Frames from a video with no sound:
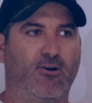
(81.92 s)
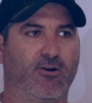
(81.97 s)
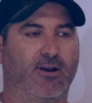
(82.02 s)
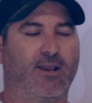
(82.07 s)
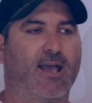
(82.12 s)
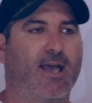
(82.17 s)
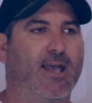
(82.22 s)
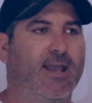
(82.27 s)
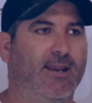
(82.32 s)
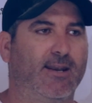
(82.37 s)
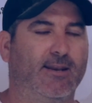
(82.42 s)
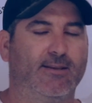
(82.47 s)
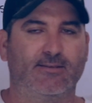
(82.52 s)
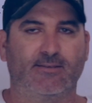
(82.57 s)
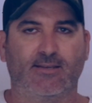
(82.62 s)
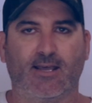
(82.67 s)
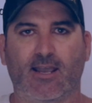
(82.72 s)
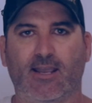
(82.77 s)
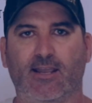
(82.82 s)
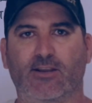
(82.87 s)
barricade
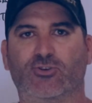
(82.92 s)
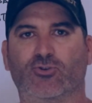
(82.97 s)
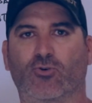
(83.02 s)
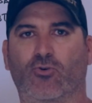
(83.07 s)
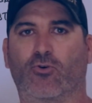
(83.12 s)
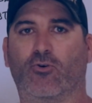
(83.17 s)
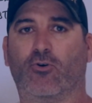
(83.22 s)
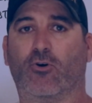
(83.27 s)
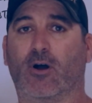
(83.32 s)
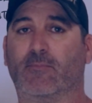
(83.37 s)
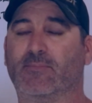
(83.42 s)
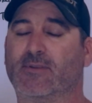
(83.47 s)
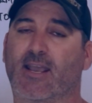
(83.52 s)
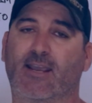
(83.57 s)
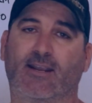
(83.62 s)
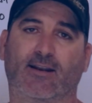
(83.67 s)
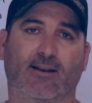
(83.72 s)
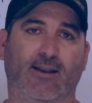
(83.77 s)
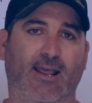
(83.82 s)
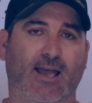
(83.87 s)
stage or I'm
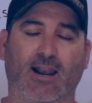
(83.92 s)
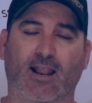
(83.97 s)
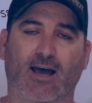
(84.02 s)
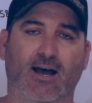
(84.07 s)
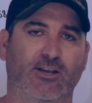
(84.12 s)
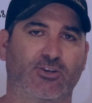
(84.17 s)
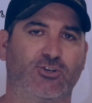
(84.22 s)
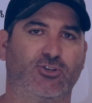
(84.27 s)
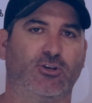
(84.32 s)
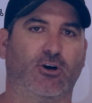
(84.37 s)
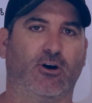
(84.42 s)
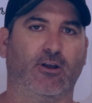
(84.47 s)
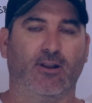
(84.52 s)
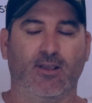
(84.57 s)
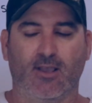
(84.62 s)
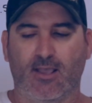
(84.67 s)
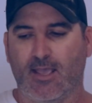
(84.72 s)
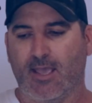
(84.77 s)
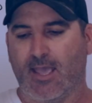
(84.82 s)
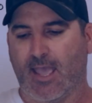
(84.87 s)
taking an LR shot
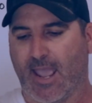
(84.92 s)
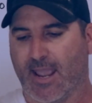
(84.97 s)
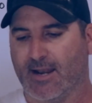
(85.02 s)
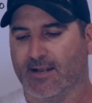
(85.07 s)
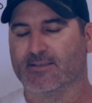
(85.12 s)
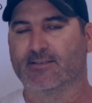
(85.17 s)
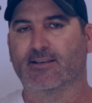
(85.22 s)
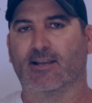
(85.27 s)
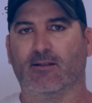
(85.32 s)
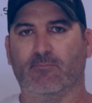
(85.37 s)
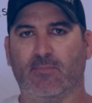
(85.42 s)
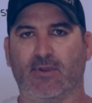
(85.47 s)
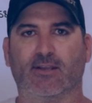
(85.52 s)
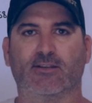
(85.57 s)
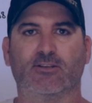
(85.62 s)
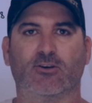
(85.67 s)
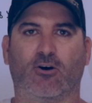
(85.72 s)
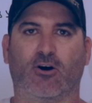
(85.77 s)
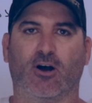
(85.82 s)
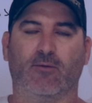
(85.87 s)
and it's going to be a
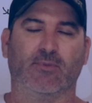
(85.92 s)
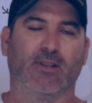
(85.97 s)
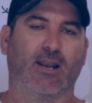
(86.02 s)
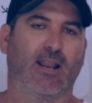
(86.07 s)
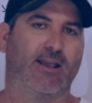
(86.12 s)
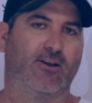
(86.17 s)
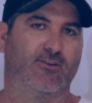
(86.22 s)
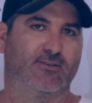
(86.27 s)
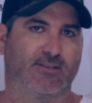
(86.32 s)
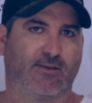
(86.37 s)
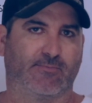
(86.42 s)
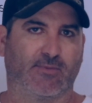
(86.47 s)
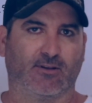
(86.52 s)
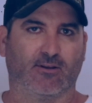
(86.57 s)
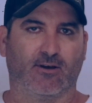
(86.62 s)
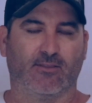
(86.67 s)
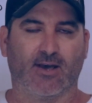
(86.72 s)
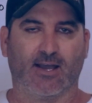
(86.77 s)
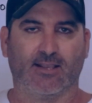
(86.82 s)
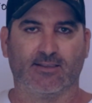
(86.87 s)
time delay or something
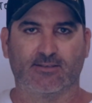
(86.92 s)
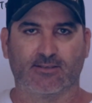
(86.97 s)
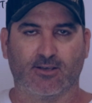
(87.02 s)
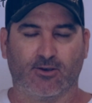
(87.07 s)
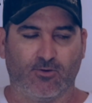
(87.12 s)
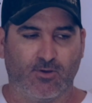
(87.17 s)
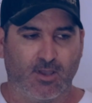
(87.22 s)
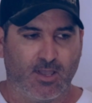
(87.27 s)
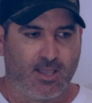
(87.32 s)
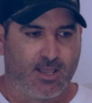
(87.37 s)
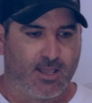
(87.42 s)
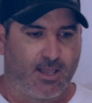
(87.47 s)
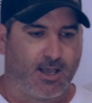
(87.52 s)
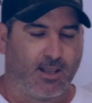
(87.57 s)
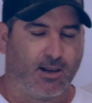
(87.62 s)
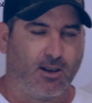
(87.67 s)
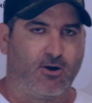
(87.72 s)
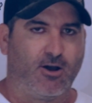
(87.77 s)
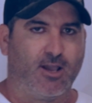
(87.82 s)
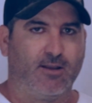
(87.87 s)
like that. So
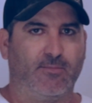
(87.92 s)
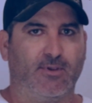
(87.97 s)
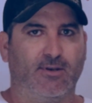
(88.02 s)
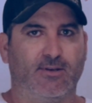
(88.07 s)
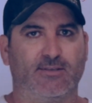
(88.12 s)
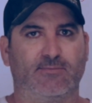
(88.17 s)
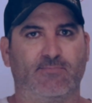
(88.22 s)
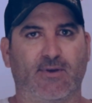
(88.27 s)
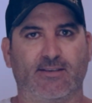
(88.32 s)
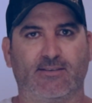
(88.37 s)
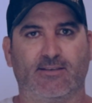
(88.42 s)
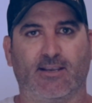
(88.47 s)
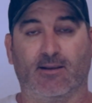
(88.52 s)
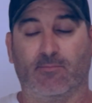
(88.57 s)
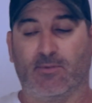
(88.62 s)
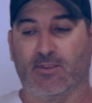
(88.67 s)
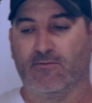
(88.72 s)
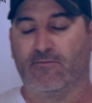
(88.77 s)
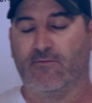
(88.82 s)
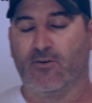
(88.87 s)
alignment is basically
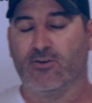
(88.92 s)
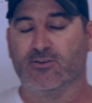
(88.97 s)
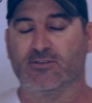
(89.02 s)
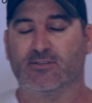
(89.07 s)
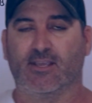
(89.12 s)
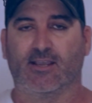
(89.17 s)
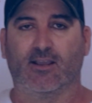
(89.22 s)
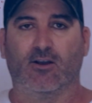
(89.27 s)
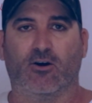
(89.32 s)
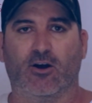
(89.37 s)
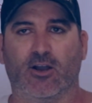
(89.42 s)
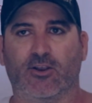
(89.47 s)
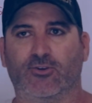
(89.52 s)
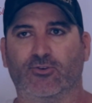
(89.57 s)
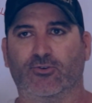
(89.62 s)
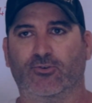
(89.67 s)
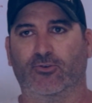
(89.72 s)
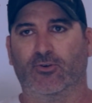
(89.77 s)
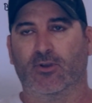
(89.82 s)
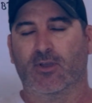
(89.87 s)
going to be the first thing I
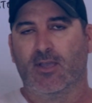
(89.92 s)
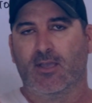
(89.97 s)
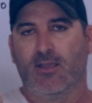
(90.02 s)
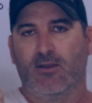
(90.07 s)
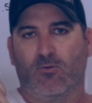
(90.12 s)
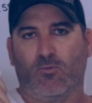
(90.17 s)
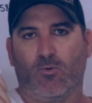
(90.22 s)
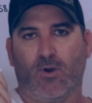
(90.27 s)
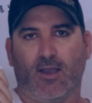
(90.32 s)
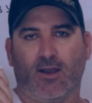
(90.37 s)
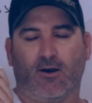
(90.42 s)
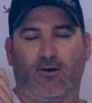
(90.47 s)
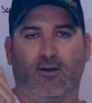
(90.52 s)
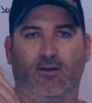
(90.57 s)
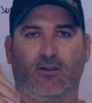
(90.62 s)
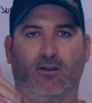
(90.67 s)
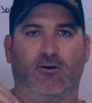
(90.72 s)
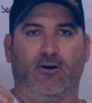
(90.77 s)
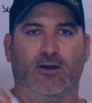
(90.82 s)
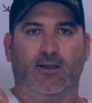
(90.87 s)
do, where I
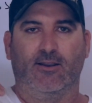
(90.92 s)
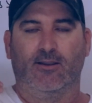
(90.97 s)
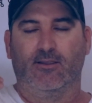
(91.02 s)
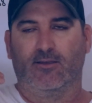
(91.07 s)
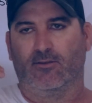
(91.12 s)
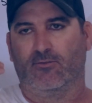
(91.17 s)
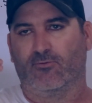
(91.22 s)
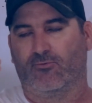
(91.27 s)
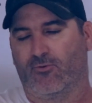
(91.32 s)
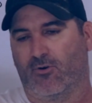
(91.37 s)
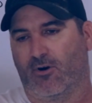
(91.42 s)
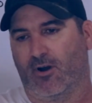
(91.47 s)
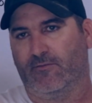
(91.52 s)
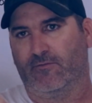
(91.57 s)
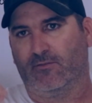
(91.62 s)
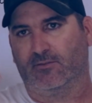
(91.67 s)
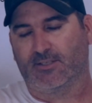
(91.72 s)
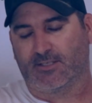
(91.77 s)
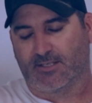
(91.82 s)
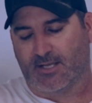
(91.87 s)
align
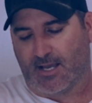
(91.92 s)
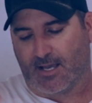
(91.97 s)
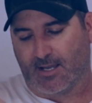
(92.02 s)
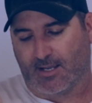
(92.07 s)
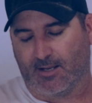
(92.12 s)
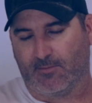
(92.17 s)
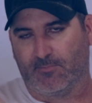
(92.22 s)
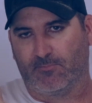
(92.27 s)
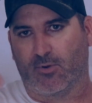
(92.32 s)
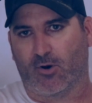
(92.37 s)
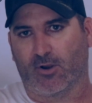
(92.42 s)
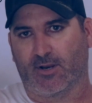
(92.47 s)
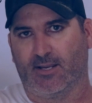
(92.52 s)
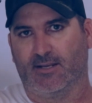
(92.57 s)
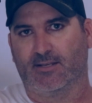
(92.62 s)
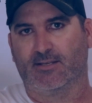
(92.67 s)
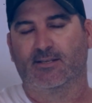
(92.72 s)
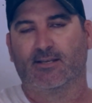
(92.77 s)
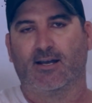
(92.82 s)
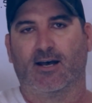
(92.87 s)
rifle to target,
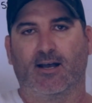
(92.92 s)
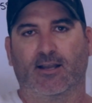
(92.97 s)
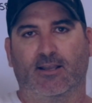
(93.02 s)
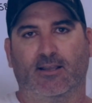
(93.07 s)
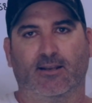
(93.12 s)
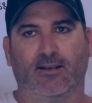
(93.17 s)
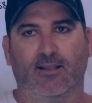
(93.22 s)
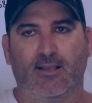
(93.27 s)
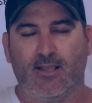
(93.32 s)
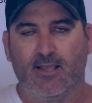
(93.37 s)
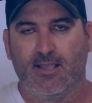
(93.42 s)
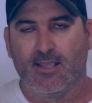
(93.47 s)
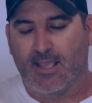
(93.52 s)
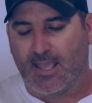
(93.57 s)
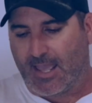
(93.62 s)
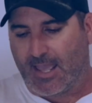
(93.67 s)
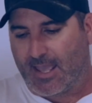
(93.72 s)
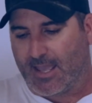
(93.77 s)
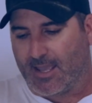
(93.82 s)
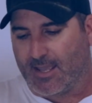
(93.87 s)
body to target,
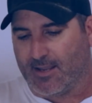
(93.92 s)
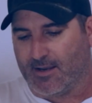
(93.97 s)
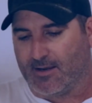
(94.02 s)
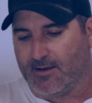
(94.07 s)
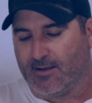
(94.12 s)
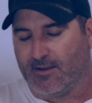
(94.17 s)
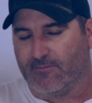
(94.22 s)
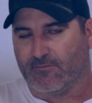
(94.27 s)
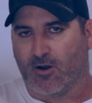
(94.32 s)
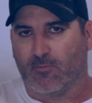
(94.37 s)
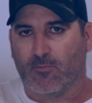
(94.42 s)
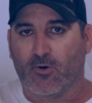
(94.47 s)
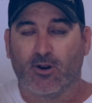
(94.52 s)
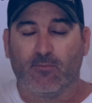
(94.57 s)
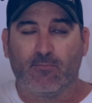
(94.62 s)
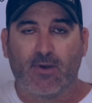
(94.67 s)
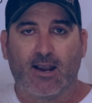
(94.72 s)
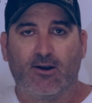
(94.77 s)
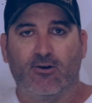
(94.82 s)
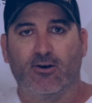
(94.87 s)
and if I'm on
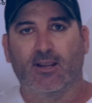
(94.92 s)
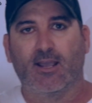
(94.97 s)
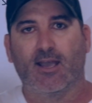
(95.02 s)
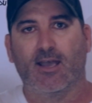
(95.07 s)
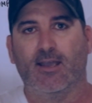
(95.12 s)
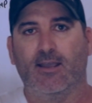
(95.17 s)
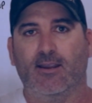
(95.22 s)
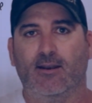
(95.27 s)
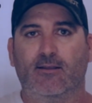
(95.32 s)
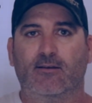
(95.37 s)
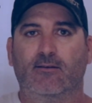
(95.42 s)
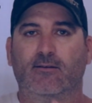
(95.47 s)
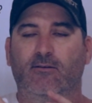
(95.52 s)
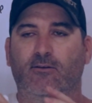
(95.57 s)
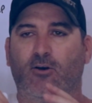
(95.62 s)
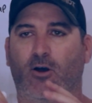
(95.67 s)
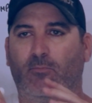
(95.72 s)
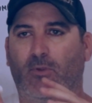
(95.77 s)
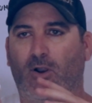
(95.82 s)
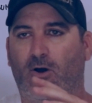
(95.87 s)
a barricade
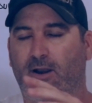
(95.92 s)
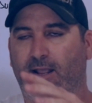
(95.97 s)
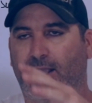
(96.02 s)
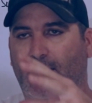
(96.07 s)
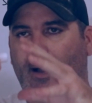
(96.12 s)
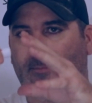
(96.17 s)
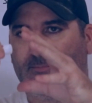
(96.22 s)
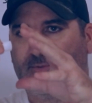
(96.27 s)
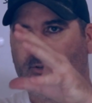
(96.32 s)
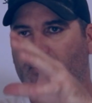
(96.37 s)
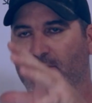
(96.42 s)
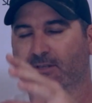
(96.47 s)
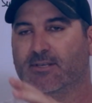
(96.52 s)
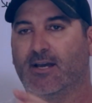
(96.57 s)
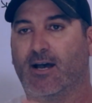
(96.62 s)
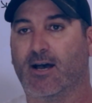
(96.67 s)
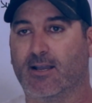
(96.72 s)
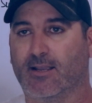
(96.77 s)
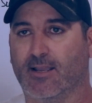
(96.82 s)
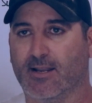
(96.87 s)
I'm lining up to the
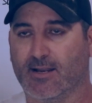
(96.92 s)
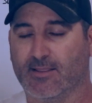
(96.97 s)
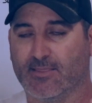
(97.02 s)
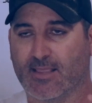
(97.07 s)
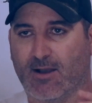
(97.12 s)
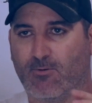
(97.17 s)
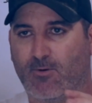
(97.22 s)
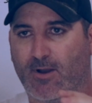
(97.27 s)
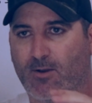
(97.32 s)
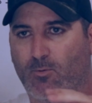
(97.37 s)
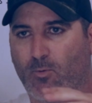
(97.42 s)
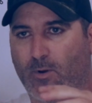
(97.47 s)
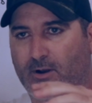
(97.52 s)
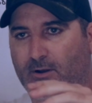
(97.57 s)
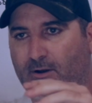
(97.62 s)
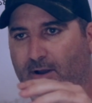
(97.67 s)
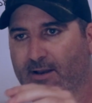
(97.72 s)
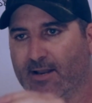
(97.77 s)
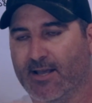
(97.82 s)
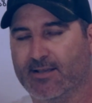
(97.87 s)
target, and that way when
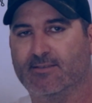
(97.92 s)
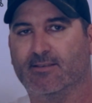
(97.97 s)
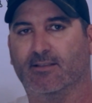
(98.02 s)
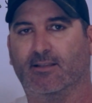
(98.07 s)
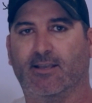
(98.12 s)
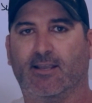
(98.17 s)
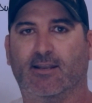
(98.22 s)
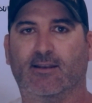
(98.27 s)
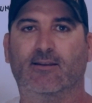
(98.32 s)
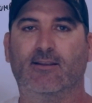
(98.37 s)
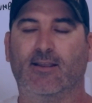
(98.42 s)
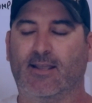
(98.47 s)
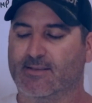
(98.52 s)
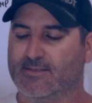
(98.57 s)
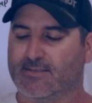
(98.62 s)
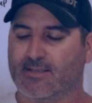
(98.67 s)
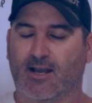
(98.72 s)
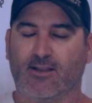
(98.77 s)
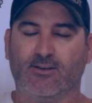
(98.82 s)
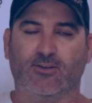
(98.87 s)
I nestle in and
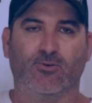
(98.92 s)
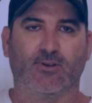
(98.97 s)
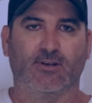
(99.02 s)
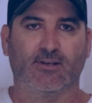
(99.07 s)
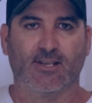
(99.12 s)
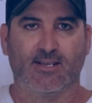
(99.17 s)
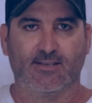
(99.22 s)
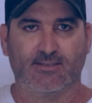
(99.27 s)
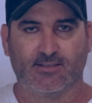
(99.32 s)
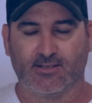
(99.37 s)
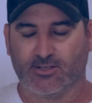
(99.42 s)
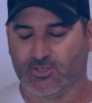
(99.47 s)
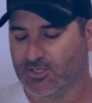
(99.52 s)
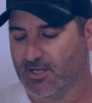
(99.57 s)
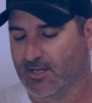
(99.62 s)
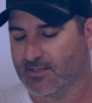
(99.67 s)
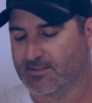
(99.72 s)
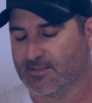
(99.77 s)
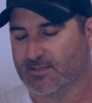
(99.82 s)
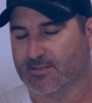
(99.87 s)
start doing test and
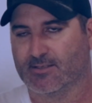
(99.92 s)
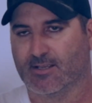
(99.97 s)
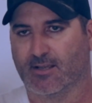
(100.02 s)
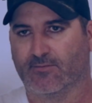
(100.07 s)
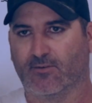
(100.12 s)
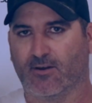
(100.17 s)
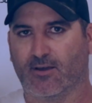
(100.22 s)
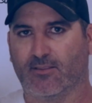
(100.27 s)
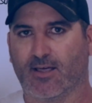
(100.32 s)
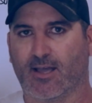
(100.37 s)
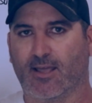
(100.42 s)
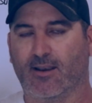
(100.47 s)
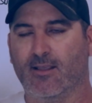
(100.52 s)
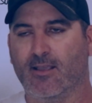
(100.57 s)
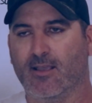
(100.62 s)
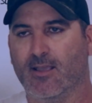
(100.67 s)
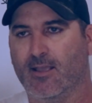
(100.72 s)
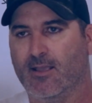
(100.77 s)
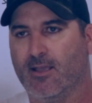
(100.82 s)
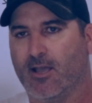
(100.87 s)
adjust and stuff like that,
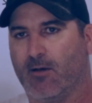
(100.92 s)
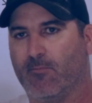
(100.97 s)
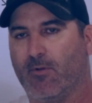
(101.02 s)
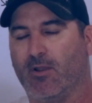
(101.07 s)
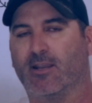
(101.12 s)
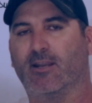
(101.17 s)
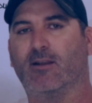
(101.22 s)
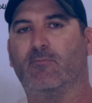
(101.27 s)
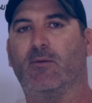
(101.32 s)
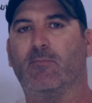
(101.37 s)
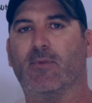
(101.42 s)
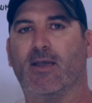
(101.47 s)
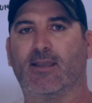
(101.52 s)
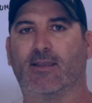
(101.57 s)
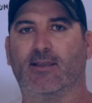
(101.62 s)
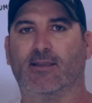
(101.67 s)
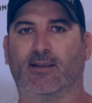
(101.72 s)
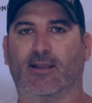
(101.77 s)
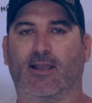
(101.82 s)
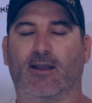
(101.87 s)
I'm only going to be
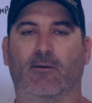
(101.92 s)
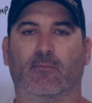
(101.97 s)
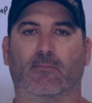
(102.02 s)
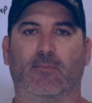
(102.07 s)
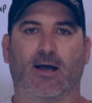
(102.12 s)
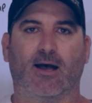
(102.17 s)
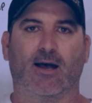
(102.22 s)
making